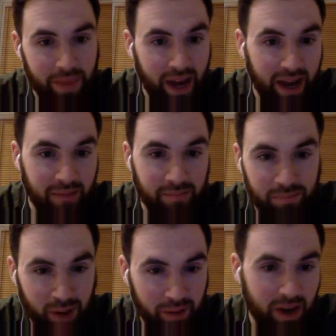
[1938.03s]

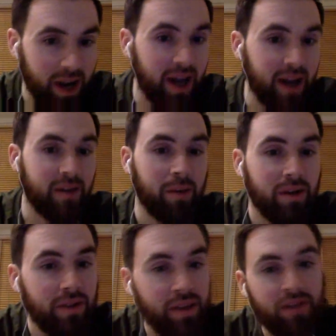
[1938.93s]
Probably not Cagliari,
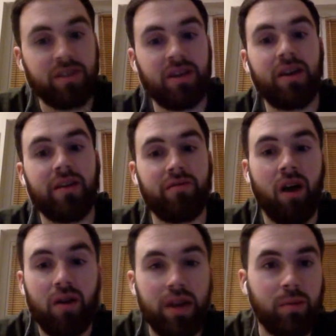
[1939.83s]
but Crotone and
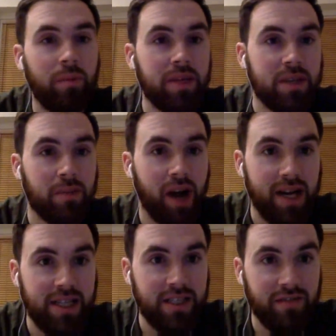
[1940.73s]
Verona, you wouldn't be
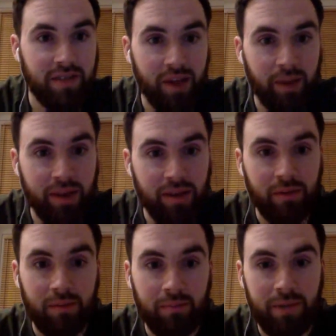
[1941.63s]
surprised if they went
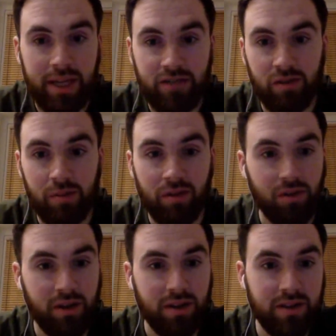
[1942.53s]
on miserable
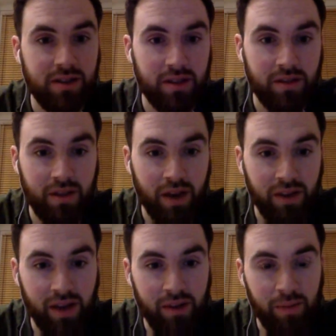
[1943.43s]
runs. So I
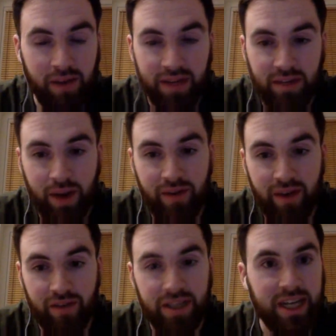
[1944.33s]
think Benevento have
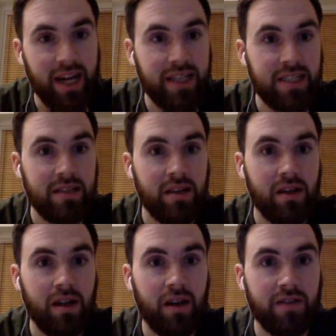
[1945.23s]
every chance
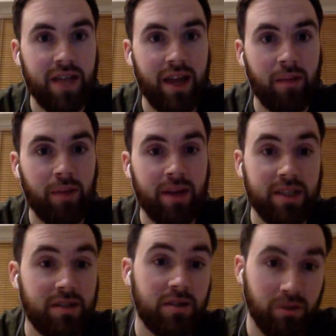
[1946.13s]
of staying up. And
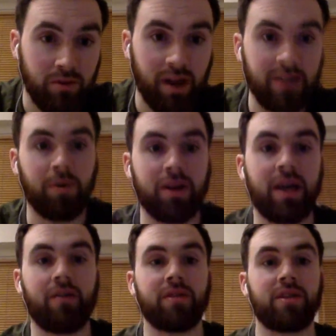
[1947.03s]
you're right to point
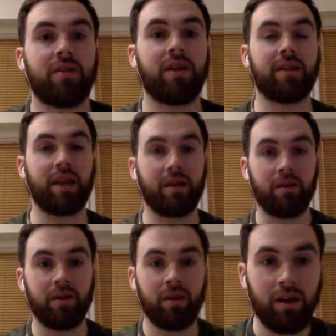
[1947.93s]
out, Crotone did it
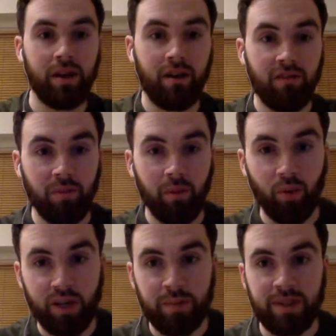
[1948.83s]
from a
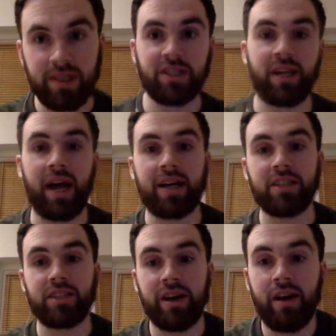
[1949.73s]
worse position
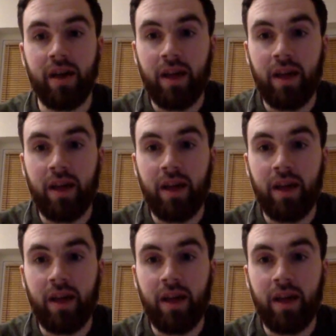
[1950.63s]
last year.